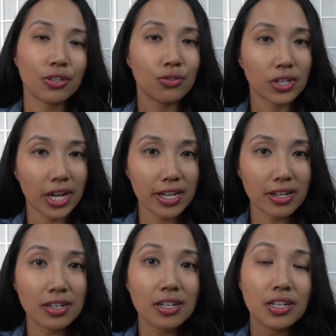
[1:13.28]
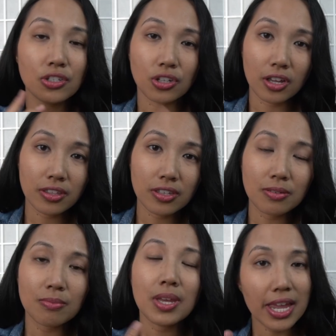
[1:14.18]
Uzziah,
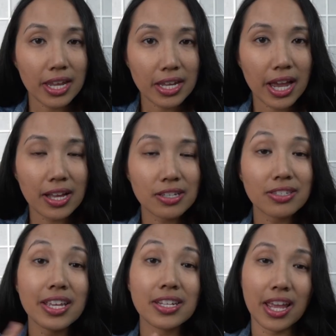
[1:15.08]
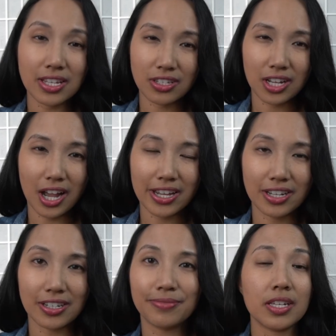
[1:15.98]
Jotham, Ahaz, and Hezekiah.